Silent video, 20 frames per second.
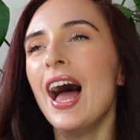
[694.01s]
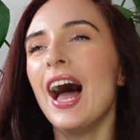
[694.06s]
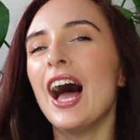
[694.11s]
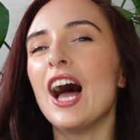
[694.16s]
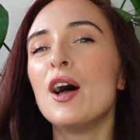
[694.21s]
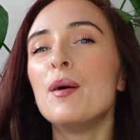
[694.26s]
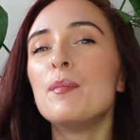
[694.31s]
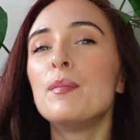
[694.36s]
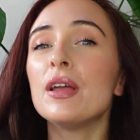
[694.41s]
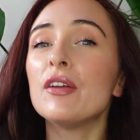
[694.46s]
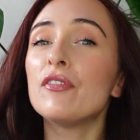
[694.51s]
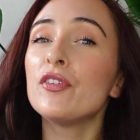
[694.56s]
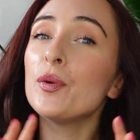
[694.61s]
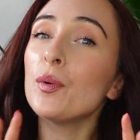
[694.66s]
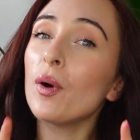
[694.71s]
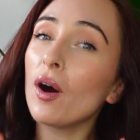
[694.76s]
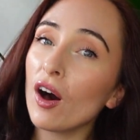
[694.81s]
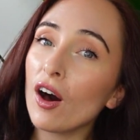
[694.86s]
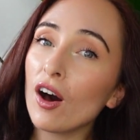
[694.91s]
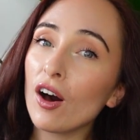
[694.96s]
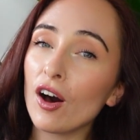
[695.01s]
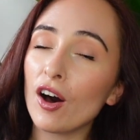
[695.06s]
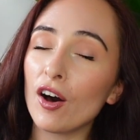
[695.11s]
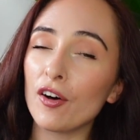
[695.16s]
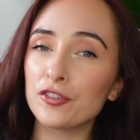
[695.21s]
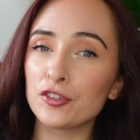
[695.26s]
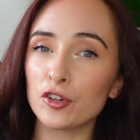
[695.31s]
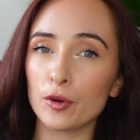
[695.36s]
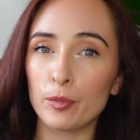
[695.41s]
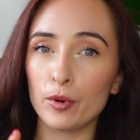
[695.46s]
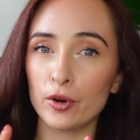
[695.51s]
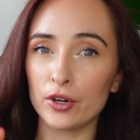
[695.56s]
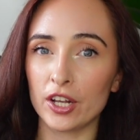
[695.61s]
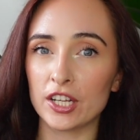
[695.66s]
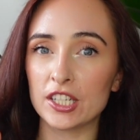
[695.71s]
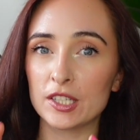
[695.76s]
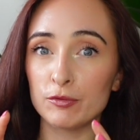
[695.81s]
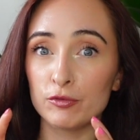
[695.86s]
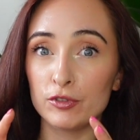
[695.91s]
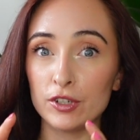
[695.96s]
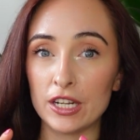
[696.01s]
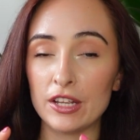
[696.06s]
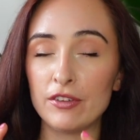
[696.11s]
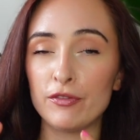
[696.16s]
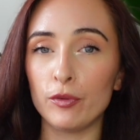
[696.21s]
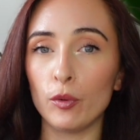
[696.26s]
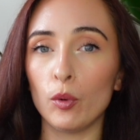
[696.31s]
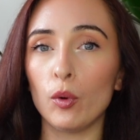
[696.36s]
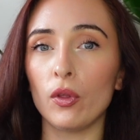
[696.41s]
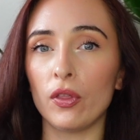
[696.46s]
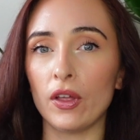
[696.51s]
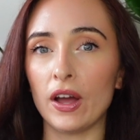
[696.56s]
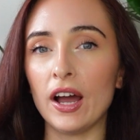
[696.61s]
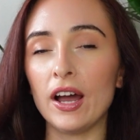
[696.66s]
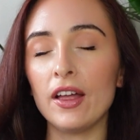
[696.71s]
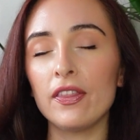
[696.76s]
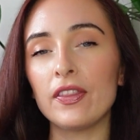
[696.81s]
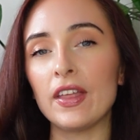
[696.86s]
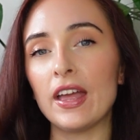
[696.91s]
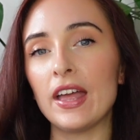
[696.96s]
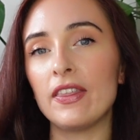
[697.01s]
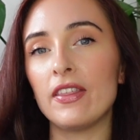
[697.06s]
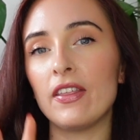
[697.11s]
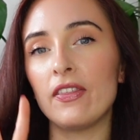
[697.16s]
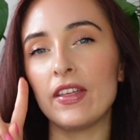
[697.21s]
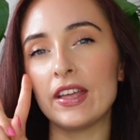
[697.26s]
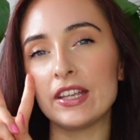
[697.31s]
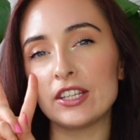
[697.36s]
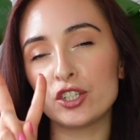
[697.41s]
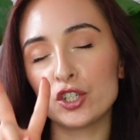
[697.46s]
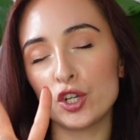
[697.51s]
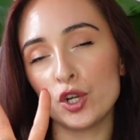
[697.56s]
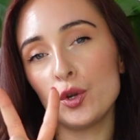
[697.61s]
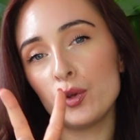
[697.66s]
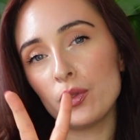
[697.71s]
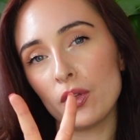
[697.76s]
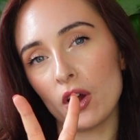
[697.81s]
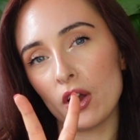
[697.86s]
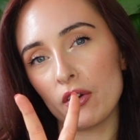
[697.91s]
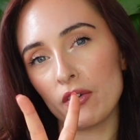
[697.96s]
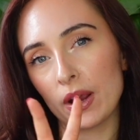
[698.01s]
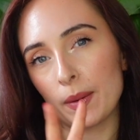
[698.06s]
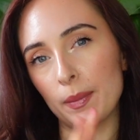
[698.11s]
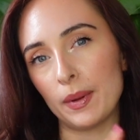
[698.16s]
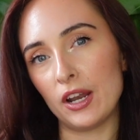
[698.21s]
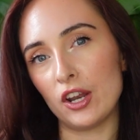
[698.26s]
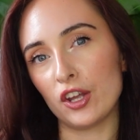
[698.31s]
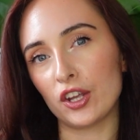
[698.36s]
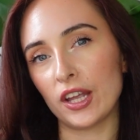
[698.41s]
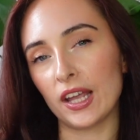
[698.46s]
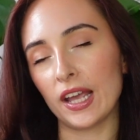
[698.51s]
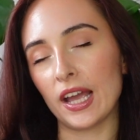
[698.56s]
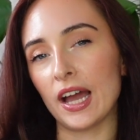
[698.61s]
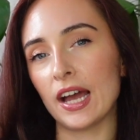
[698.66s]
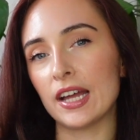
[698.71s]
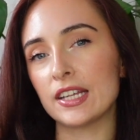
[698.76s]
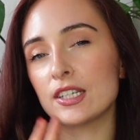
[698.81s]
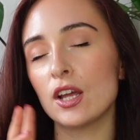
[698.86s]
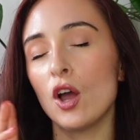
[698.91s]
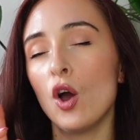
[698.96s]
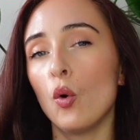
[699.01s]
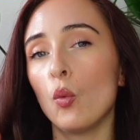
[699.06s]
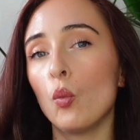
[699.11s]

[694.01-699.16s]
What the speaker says: but if you are after a product really for that, then there's two that I recommend looking at.